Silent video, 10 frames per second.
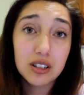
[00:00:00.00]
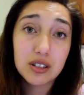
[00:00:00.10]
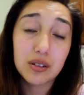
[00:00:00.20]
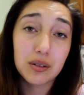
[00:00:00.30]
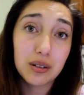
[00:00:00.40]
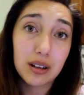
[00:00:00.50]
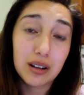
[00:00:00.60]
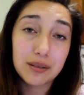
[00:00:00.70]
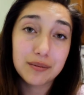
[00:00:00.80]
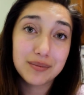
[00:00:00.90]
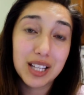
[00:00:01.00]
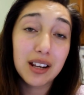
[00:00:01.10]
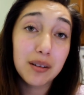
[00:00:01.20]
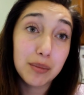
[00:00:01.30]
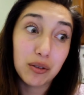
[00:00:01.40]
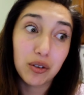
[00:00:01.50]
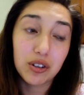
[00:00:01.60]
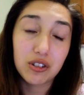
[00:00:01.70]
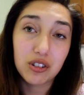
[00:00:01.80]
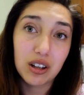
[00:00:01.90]
So, yeah. And in my
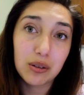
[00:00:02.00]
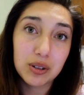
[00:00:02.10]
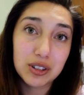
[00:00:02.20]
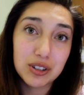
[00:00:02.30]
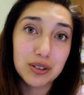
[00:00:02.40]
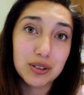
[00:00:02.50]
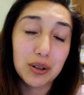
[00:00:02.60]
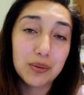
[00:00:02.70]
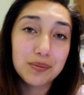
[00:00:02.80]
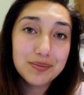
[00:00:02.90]
4th of July one, too, so